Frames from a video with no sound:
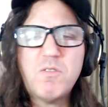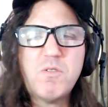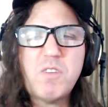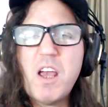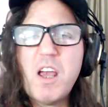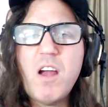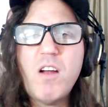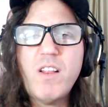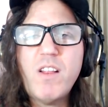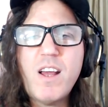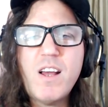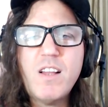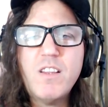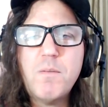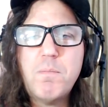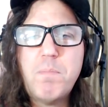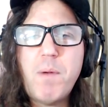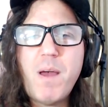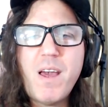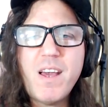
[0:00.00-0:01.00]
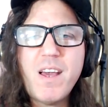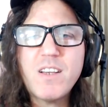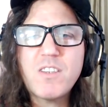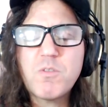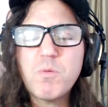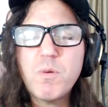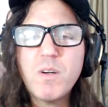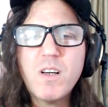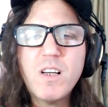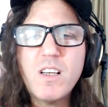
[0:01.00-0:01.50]
Tear down the
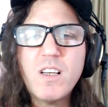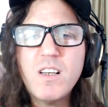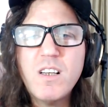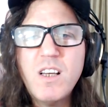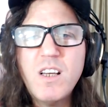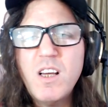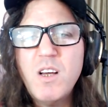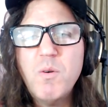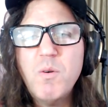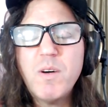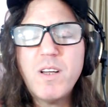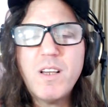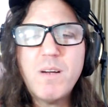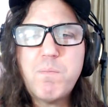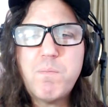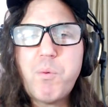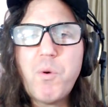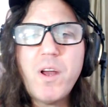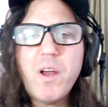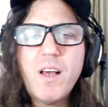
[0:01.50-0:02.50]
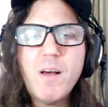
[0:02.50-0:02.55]
banks. We're gonna we're gonna break